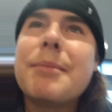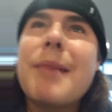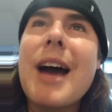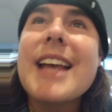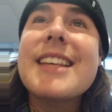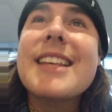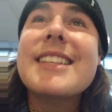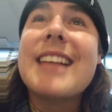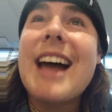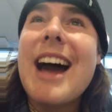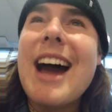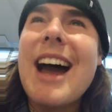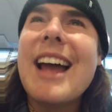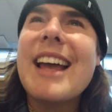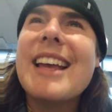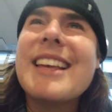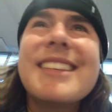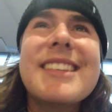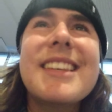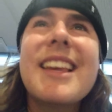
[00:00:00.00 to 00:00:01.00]
in my
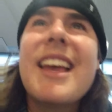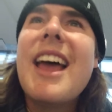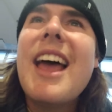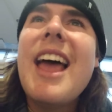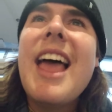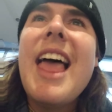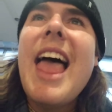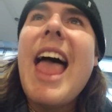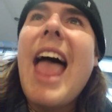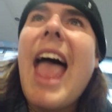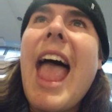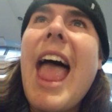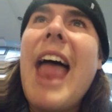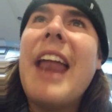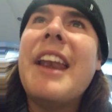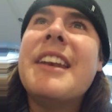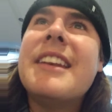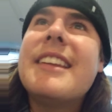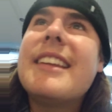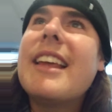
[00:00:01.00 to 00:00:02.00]
size,
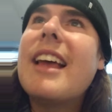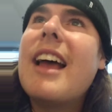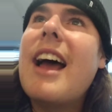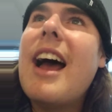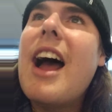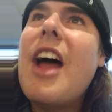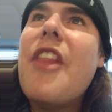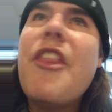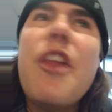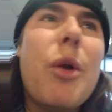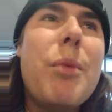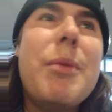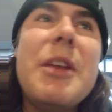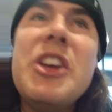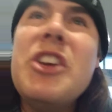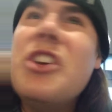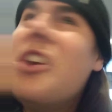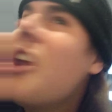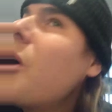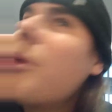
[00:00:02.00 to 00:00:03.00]
and there'd be
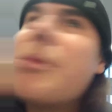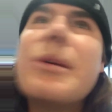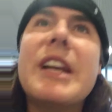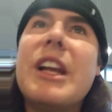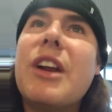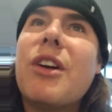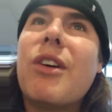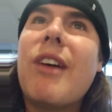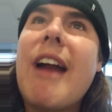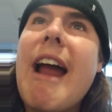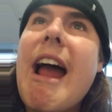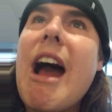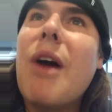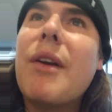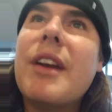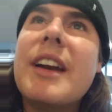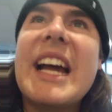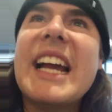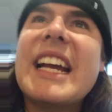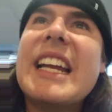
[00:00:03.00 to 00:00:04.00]
nobody
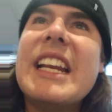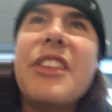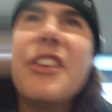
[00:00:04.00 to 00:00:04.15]
around, and I could